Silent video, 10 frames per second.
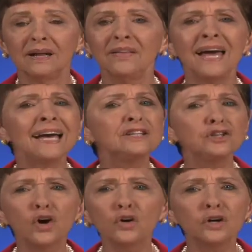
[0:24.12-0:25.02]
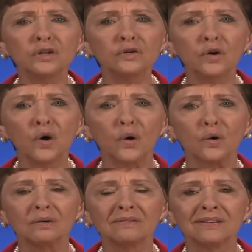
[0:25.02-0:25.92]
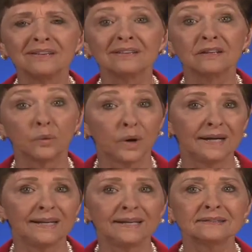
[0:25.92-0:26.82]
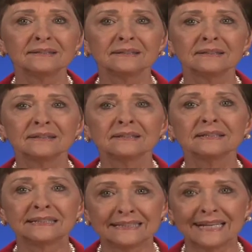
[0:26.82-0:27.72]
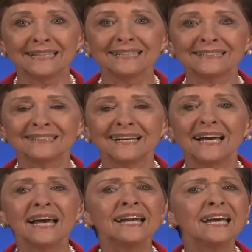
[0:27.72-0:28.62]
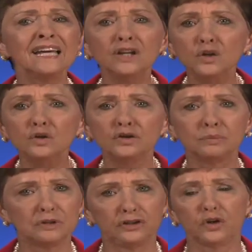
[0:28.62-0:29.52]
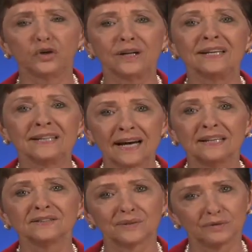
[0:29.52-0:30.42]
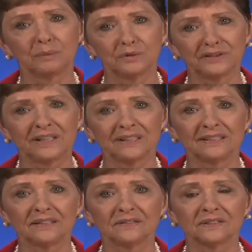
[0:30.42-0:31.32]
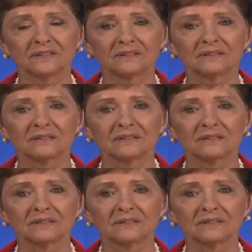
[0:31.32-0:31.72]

They had total control, the White House, Senate, and a huge majority in the House of Representatives.